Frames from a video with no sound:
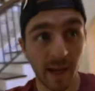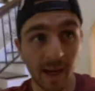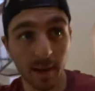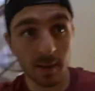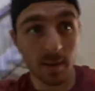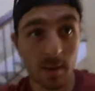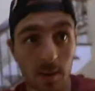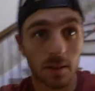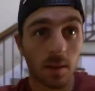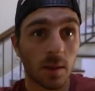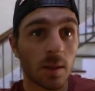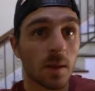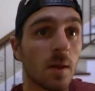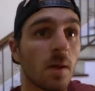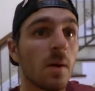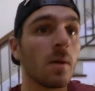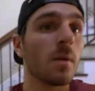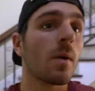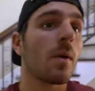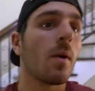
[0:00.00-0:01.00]
the house.
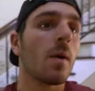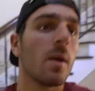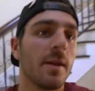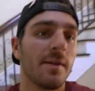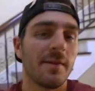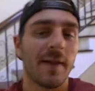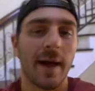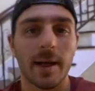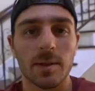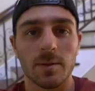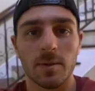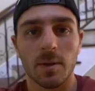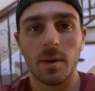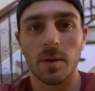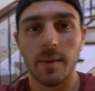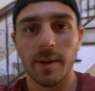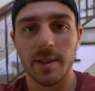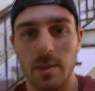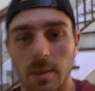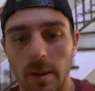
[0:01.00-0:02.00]
We're going to leave the house. We're
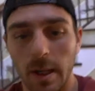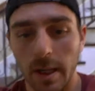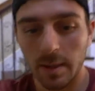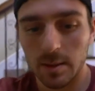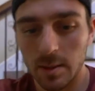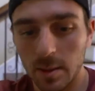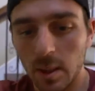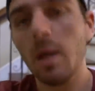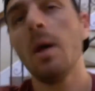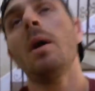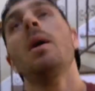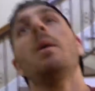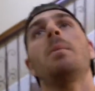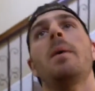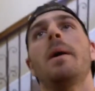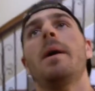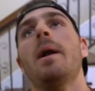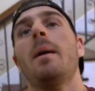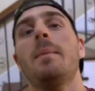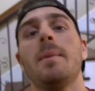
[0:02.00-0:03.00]
going to run some errands.
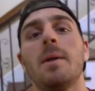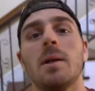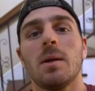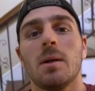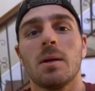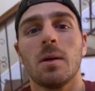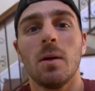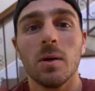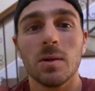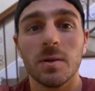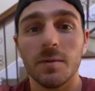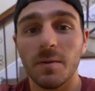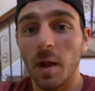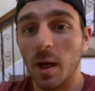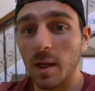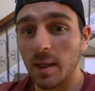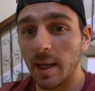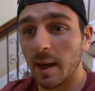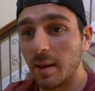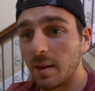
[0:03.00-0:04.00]
But I'm going to close the
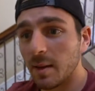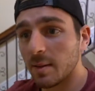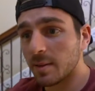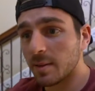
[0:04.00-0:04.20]
vlog now.